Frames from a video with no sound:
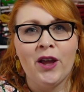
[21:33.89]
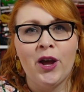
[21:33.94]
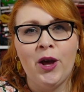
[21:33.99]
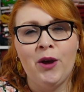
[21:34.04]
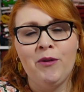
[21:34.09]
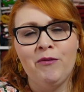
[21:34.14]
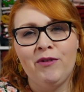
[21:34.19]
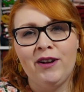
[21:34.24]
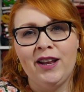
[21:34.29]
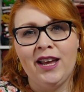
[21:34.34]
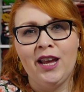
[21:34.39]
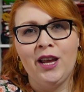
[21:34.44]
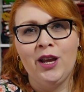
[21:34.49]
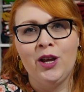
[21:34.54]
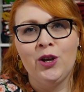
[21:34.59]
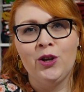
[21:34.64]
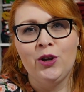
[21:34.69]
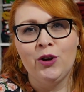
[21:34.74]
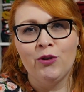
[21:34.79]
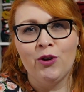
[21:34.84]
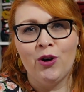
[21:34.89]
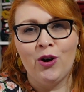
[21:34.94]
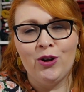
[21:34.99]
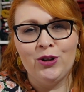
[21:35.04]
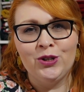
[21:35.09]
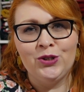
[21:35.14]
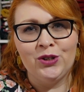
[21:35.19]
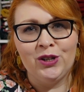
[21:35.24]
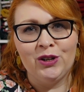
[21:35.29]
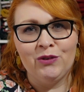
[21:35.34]
Hopefully you're all
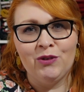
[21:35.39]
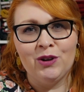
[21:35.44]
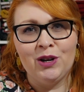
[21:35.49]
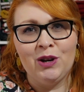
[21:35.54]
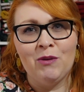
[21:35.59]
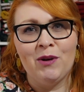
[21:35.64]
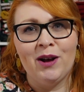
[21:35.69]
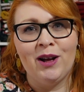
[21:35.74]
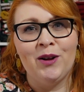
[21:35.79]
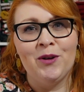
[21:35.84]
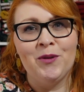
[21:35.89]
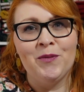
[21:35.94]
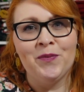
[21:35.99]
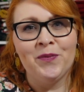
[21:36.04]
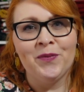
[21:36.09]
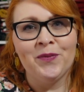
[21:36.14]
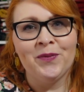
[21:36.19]
doing really well.